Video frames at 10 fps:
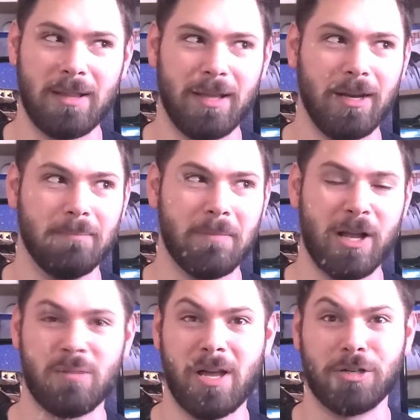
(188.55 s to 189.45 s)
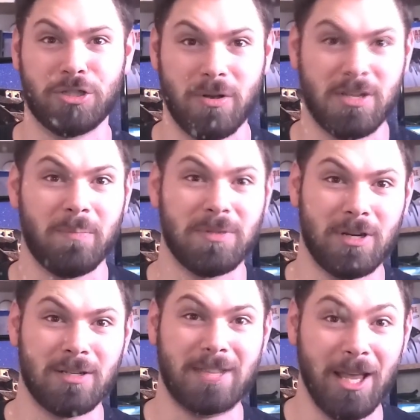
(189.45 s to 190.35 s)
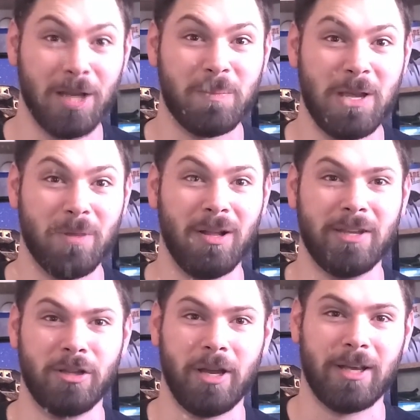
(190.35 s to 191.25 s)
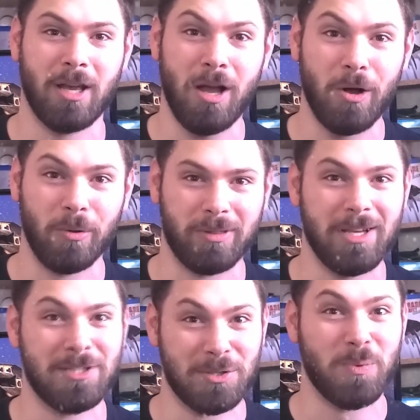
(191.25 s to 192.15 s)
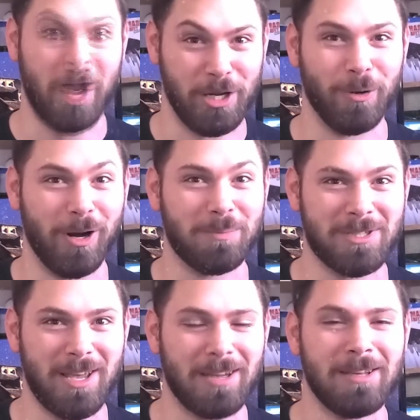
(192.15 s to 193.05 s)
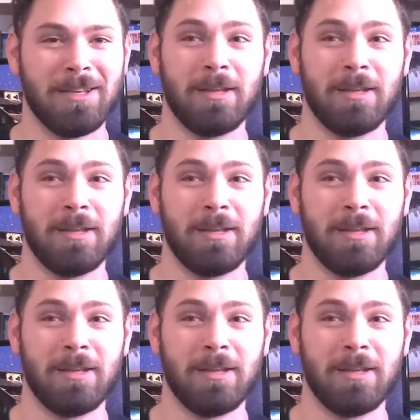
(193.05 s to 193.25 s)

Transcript: and then Michael Myers shows up and starts killing people, and then they're like, oh, this is why you were upset.